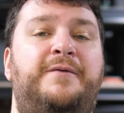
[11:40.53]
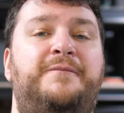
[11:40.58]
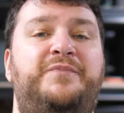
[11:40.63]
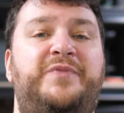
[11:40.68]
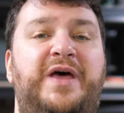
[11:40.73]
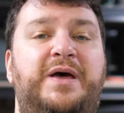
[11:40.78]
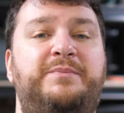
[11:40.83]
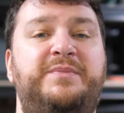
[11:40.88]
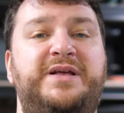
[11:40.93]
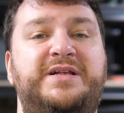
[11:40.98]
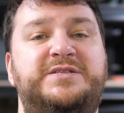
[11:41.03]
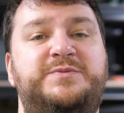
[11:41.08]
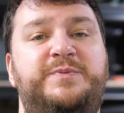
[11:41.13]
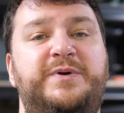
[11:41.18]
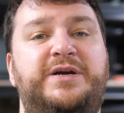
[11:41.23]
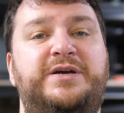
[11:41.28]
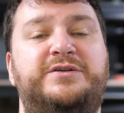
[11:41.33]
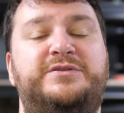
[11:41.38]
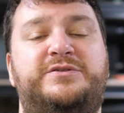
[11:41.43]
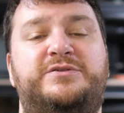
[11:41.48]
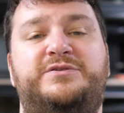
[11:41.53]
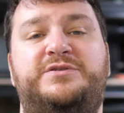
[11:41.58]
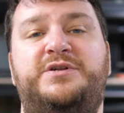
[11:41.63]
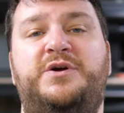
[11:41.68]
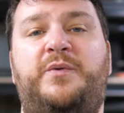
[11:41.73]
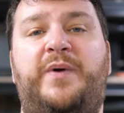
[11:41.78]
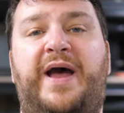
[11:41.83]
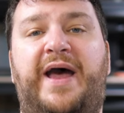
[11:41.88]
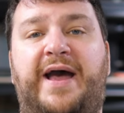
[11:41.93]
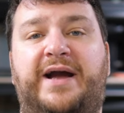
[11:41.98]
That means because there's
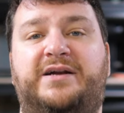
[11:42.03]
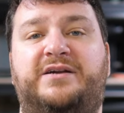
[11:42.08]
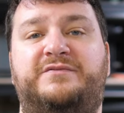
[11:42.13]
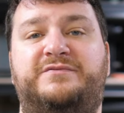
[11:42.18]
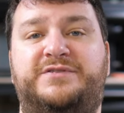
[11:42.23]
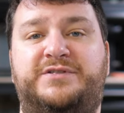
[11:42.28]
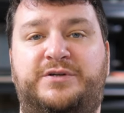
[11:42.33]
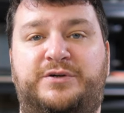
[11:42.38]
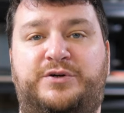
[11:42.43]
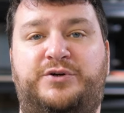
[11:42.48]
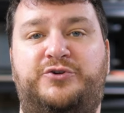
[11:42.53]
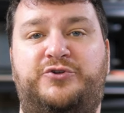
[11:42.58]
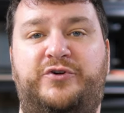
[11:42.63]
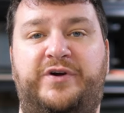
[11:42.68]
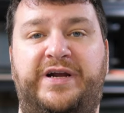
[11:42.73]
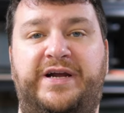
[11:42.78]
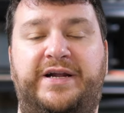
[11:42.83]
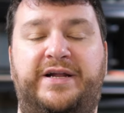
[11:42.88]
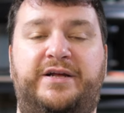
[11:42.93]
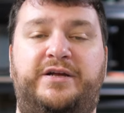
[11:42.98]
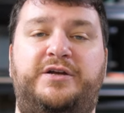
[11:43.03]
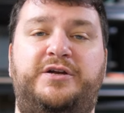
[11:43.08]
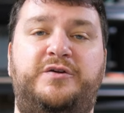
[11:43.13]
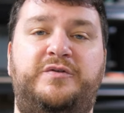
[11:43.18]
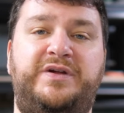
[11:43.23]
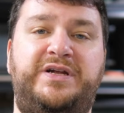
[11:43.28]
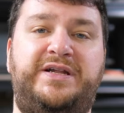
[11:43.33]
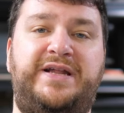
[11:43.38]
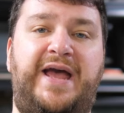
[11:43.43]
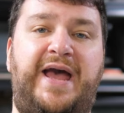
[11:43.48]
no active circuitry in it, you
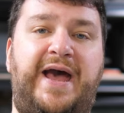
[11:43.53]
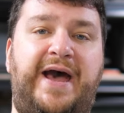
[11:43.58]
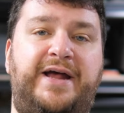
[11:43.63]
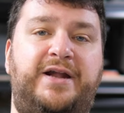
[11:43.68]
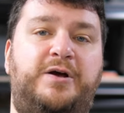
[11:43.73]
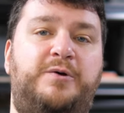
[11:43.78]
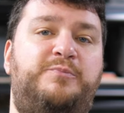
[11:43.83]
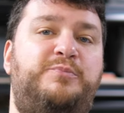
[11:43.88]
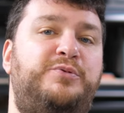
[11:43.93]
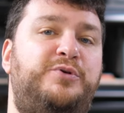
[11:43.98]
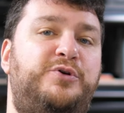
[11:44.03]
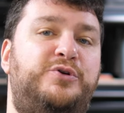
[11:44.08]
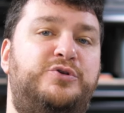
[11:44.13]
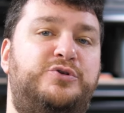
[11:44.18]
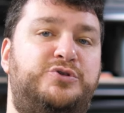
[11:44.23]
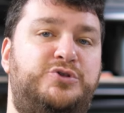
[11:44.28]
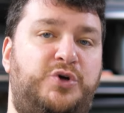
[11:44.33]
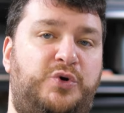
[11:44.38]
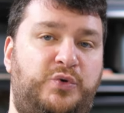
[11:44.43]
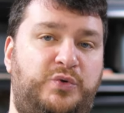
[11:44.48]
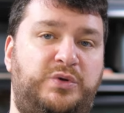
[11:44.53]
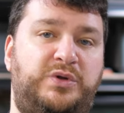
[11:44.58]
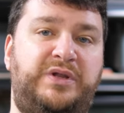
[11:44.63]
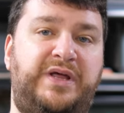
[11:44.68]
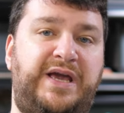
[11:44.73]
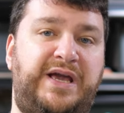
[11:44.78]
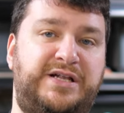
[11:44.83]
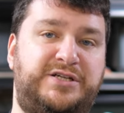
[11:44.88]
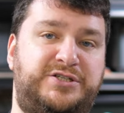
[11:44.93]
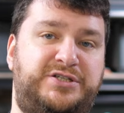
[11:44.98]
need to add up your total
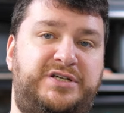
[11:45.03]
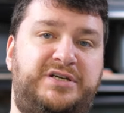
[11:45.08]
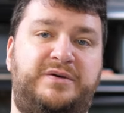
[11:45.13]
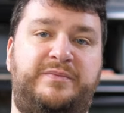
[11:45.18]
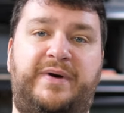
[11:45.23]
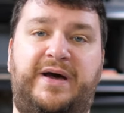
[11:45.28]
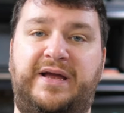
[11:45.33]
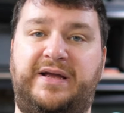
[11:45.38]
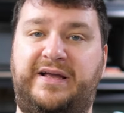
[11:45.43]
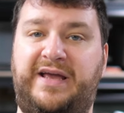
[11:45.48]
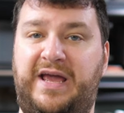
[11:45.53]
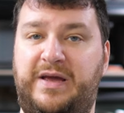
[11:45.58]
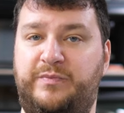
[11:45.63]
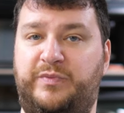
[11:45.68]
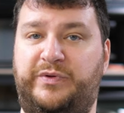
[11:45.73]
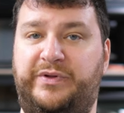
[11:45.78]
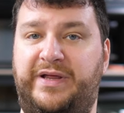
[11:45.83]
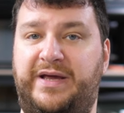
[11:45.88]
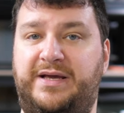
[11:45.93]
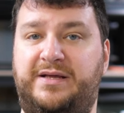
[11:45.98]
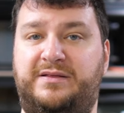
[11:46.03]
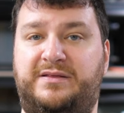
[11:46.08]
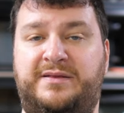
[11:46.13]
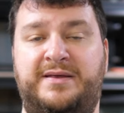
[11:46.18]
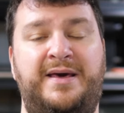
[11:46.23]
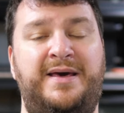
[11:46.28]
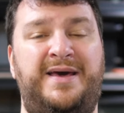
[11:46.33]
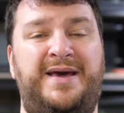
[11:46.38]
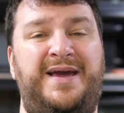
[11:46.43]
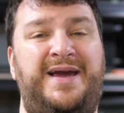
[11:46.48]
HDMI cable length,
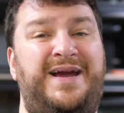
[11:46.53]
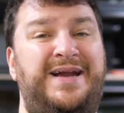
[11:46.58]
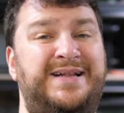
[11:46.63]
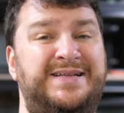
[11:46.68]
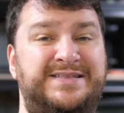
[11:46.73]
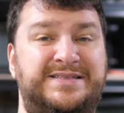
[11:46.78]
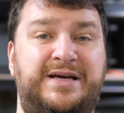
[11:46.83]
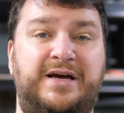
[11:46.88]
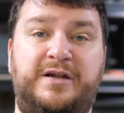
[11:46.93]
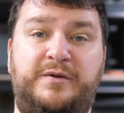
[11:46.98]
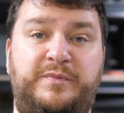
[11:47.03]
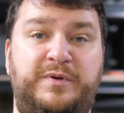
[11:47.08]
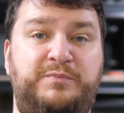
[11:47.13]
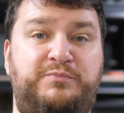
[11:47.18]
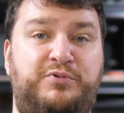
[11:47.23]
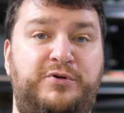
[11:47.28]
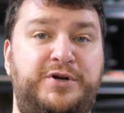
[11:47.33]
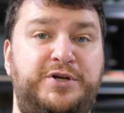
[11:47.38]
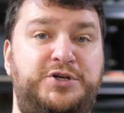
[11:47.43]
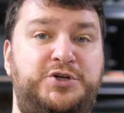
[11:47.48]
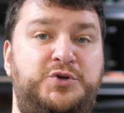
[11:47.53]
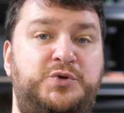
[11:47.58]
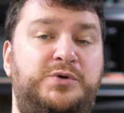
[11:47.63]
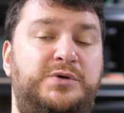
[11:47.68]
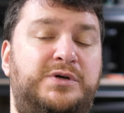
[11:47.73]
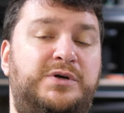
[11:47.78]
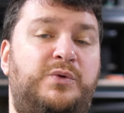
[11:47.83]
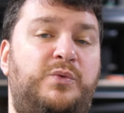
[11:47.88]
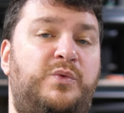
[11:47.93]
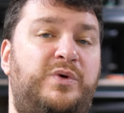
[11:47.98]
and it's gotta be pretty
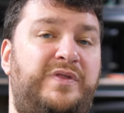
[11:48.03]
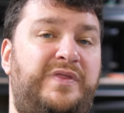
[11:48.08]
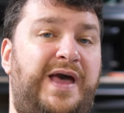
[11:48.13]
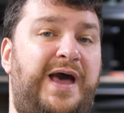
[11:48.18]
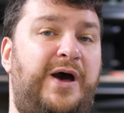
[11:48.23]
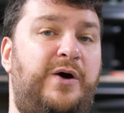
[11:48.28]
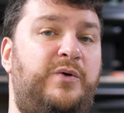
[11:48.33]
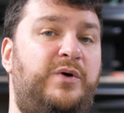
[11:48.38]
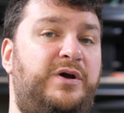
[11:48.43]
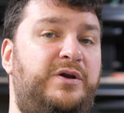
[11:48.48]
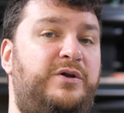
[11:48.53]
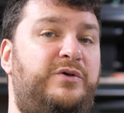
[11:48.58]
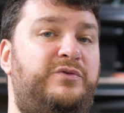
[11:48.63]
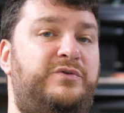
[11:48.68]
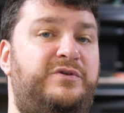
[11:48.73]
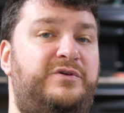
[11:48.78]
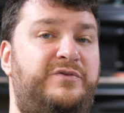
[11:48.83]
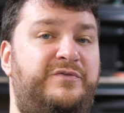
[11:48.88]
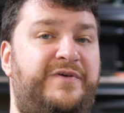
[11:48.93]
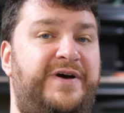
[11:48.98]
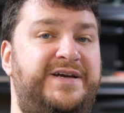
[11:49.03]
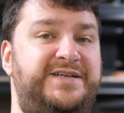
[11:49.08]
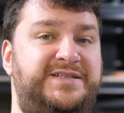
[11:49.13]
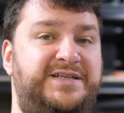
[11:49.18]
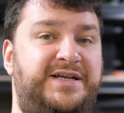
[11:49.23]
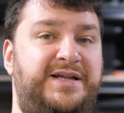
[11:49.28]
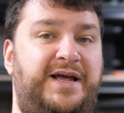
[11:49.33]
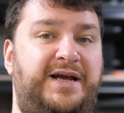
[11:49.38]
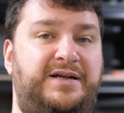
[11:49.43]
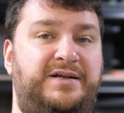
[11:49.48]
short without another device
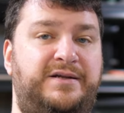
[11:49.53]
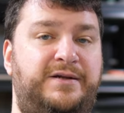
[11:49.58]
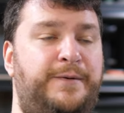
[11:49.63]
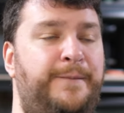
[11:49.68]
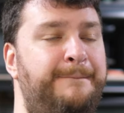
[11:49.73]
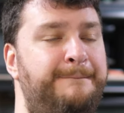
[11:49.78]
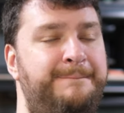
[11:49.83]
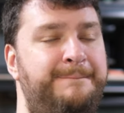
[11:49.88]
connected.